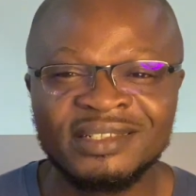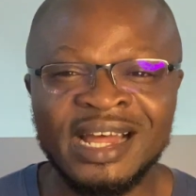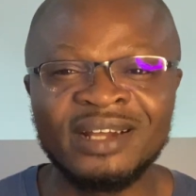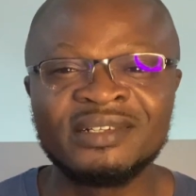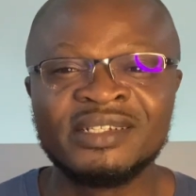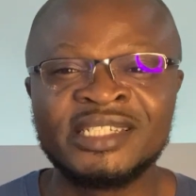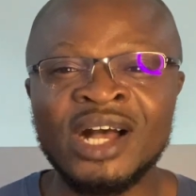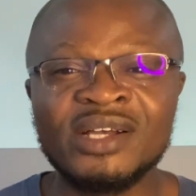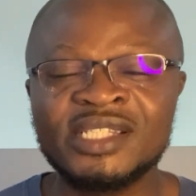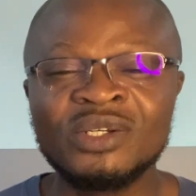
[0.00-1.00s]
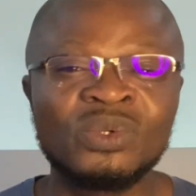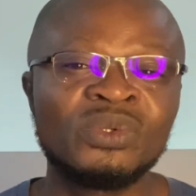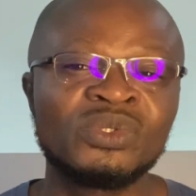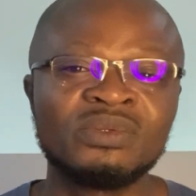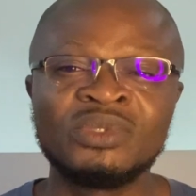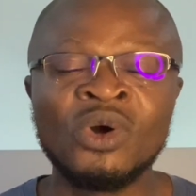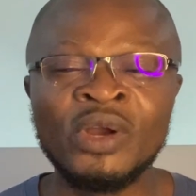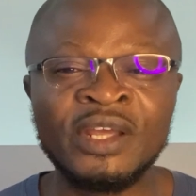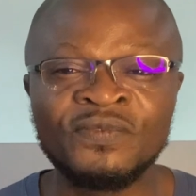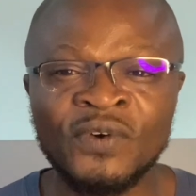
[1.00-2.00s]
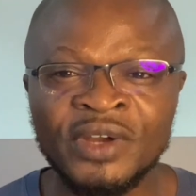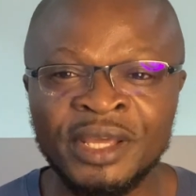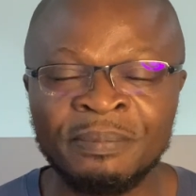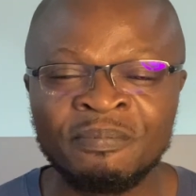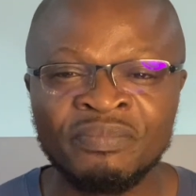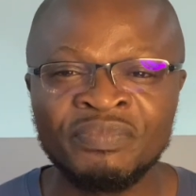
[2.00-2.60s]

that Chelsea could go in for him.